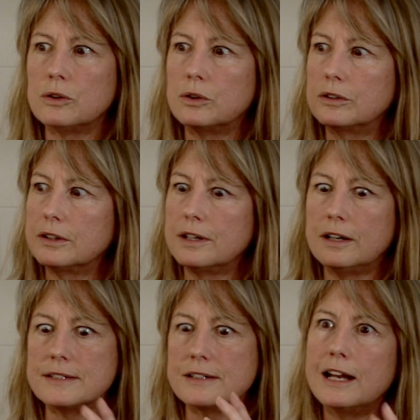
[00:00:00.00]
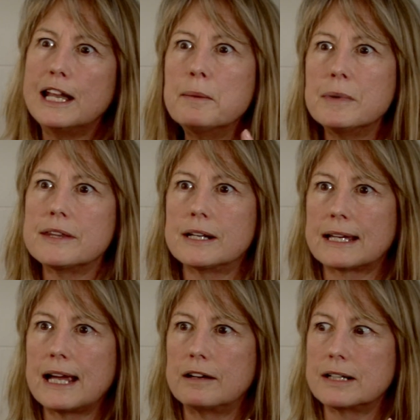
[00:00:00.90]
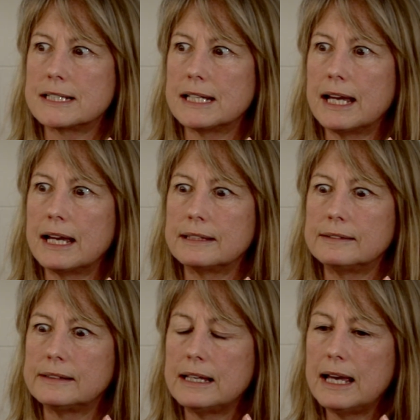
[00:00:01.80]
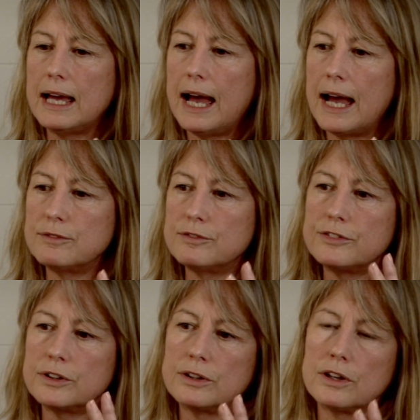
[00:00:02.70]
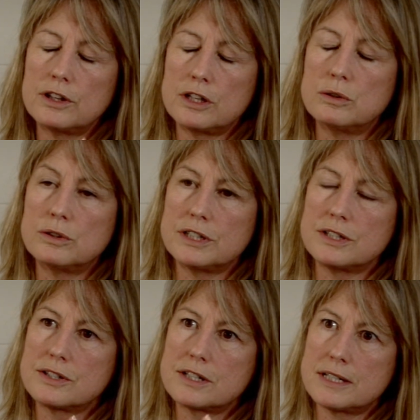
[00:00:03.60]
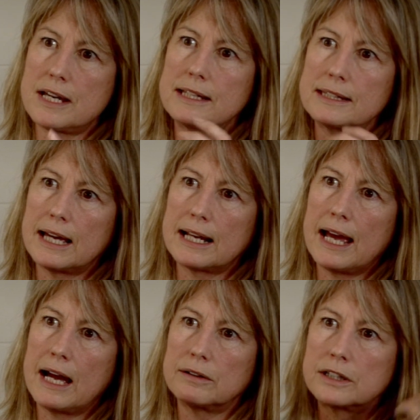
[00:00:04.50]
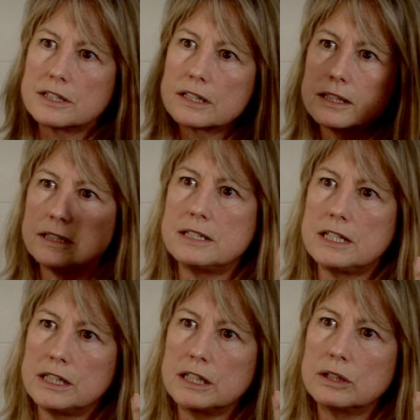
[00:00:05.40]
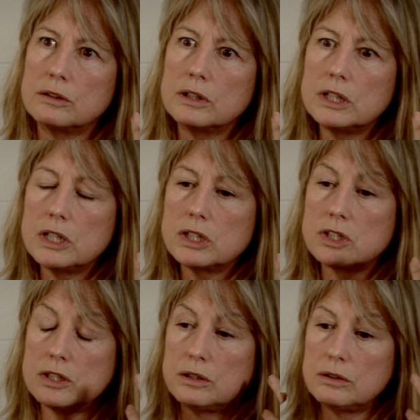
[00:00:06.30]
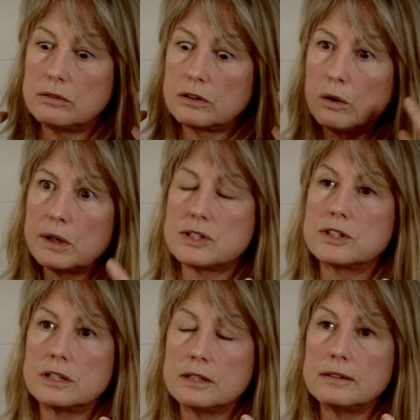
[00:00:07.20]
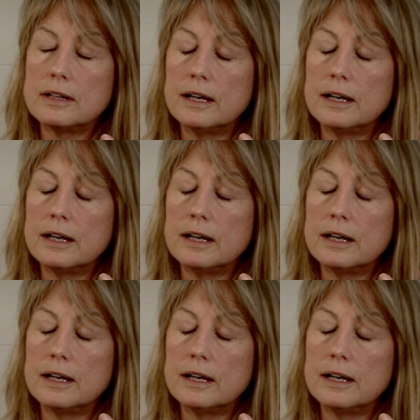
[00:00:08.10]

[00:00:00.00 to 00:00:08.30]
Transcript: or a dilemma that a character has, and for the audience to take that out and to continue to question